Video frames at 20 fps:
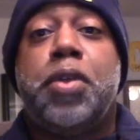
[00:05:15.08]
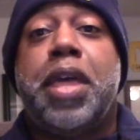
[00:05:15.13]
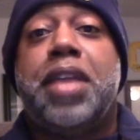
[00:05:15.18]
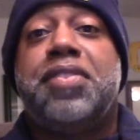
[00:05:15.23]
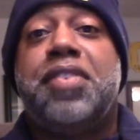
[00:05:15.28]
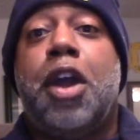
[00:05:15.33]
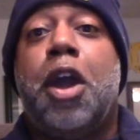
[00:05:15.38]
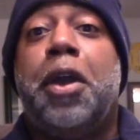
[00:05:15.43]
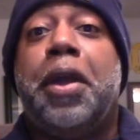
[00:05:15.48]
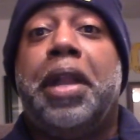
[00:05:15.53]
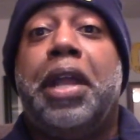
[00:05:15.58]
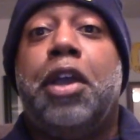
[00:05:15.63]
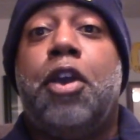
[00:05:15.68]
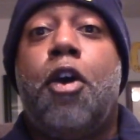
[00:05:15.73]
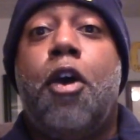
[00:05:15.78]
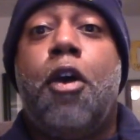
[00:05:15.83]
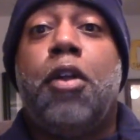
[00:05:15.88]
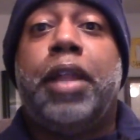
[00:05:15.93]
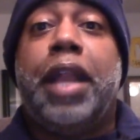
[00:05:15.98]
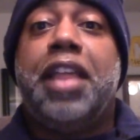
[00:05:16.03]
that targeting
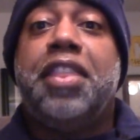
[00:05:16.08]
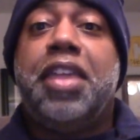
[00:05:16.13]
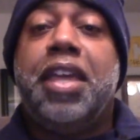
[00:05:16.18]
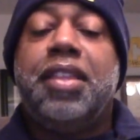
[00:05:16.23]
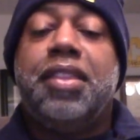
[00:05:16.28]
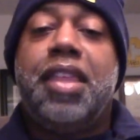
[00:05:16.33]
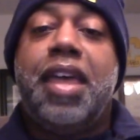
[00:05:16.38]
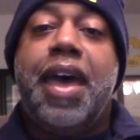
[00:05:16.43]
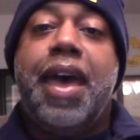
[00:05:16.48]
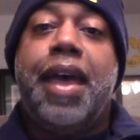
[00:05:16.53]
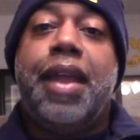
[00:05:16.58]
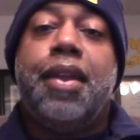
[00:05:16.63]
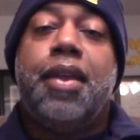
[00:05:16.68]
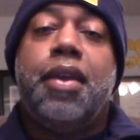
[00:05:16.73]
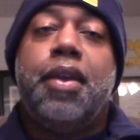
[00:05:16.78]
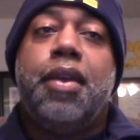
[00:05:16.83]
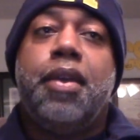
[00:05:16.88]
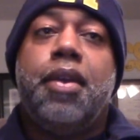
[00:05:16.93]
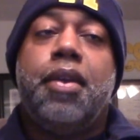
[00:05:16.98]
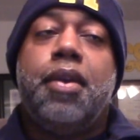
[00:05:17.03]
call. And I think that
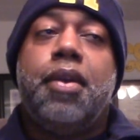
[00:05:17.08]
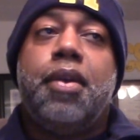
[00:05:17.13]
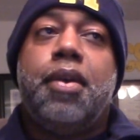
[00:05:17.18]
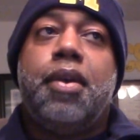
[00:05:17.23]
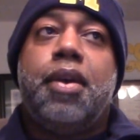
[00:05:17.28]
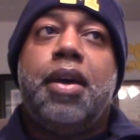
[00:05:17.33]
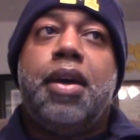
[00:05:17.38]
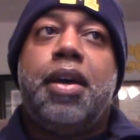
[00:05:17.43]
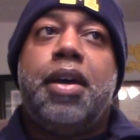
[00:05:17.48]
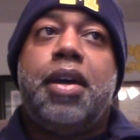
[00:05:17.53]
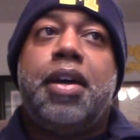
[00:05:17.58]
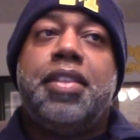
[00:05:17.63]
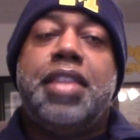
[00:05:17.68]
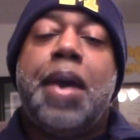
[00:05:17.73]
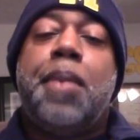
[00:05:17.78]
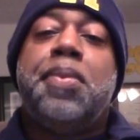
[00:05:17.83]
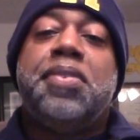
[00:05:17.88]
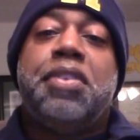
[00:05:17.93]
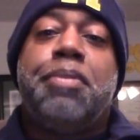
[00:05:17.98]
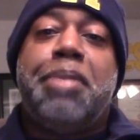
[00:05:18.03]

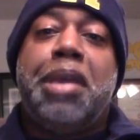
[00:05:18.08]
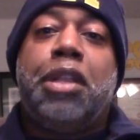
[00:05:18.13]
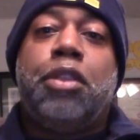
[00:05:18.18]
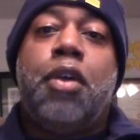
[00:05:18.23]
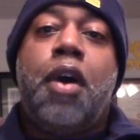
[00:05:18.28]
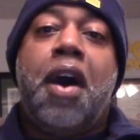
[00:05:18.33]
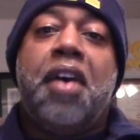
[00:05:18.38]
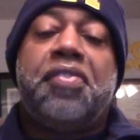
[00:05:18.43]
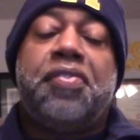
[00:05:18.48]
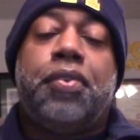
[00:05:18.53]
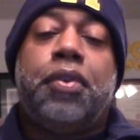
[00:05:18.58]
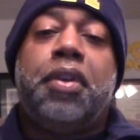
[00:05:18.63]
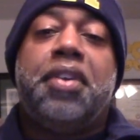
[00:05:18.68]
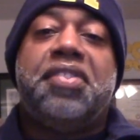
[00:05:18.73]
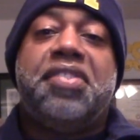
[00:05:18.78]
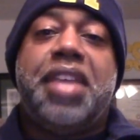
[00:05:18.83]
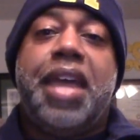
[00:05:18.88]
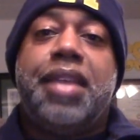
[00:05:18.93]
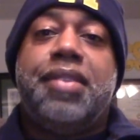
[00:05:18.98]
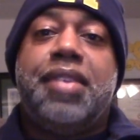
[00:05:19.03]
that was a big loss for
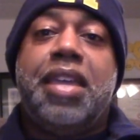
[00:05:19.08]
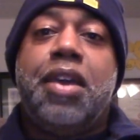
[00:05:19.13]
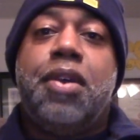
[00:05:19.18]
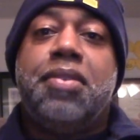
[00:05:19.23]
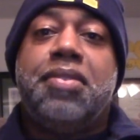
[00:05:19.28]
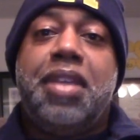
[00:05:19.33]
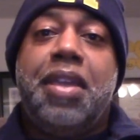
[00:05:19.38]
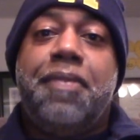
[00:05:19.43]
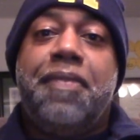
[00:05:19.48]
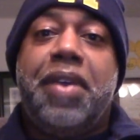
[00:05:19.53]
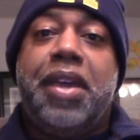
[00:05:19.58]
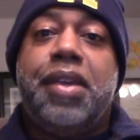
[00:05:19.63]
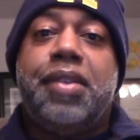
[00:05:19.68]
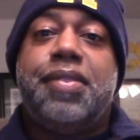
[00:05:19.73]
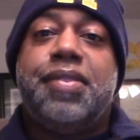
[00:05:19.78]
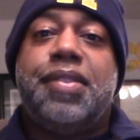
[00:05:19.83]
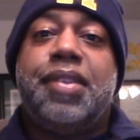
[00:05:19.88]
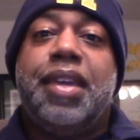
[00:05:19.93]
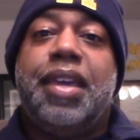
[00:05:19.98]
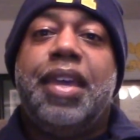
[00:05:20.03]
us that day on
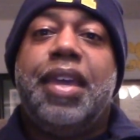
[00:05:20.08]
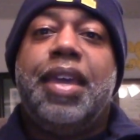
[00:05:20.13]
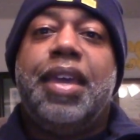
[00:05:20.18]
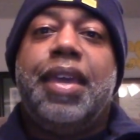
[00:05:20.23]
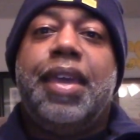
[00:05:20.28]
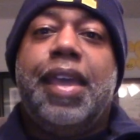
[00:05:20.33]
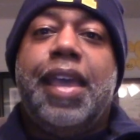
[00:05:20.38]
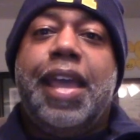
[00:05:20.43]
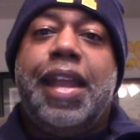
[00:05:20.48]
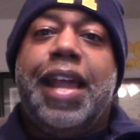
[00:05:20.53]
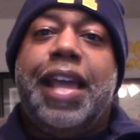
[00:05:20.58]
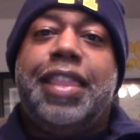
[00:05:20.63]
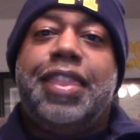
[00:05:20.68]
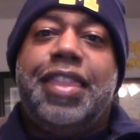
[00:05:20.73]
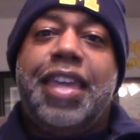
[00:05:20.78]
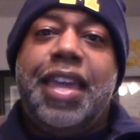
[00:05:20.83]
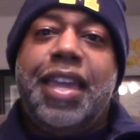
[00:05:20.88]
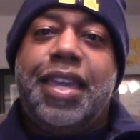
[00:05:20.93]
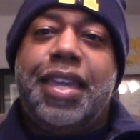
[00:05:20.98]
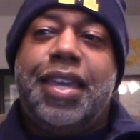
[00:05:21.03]
defense. And I
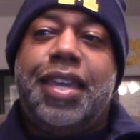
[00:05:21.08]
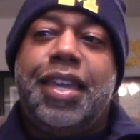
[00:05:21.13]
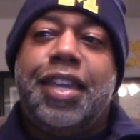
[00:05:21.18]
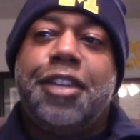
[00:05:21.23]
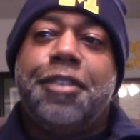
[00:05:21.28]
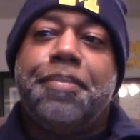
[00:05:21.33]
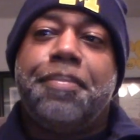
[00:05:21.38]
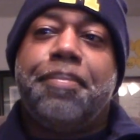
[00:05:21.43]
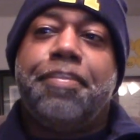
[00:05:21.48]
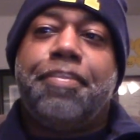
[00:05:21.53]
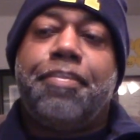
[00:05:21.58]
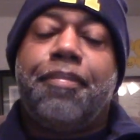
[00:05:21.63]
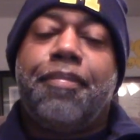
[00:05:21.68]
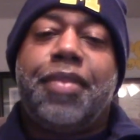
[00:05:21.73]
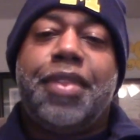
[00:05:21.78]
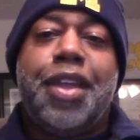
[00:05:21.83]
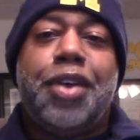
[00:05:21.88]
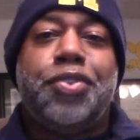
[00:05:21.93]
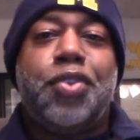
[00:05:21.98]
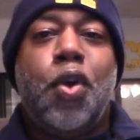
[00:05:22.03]
think,
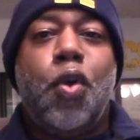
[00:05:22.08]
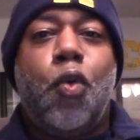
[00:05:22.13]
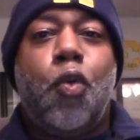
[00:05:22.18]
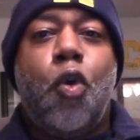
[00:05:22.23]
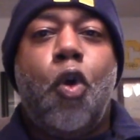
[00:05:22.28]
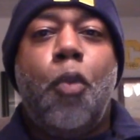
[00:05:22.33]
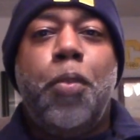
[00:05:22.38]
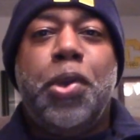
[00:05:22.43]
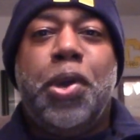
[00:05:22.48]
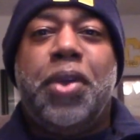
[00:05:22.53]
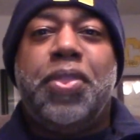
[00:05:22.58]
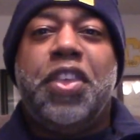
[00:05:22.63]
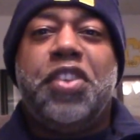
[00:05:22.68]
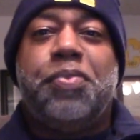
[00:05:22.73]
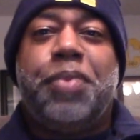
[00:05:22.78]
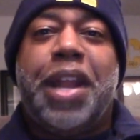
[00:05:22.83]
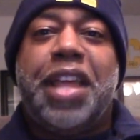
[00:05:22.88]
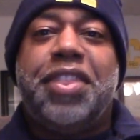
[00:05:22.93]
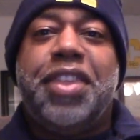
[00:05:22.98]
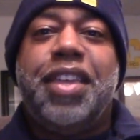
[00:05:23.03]
now don't quote me on this,
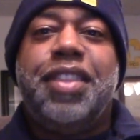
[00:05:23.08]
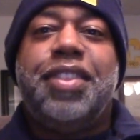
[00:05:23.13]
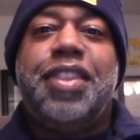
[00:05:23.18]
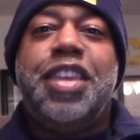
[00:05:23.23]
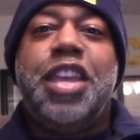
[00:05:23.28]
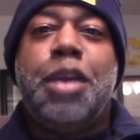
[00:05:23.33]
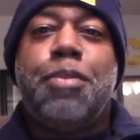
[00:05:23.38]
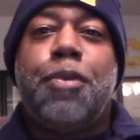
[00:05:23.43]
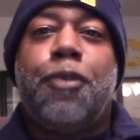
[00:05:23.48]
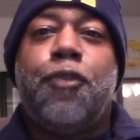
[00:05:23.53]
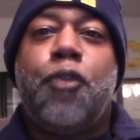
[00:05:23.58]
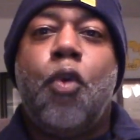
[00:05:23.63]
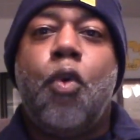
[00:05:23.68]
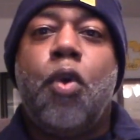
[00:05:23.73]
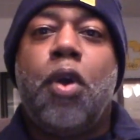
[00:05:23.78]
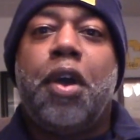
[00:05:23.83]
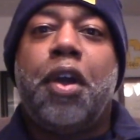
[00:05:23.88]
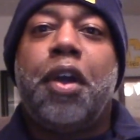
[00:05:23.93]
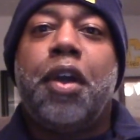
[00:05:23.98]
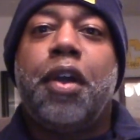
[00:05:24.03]
but I think the year
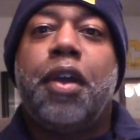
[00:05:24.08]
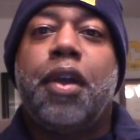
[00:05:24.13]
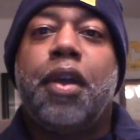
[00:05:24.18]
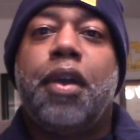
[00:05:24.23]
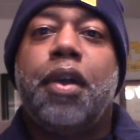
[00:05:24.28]
before,